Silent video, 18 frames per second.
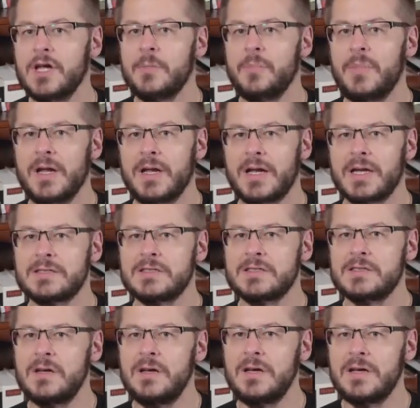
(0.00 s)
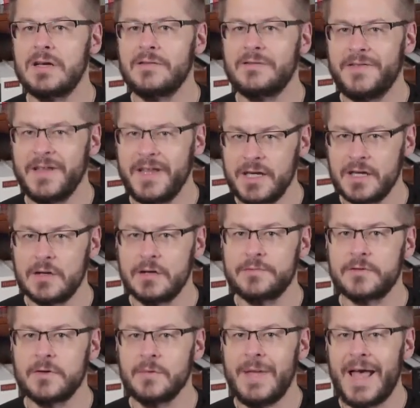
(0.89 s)
but I saw a video
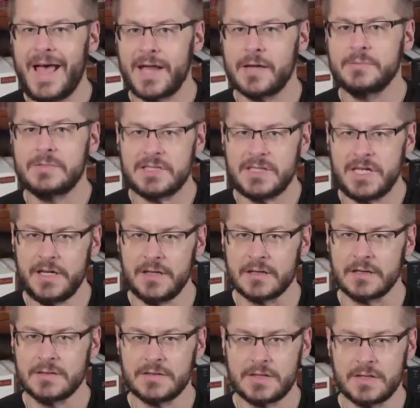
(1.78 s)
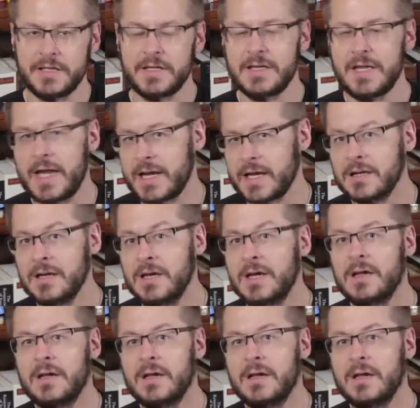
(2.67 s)
from Adam Seeker circulating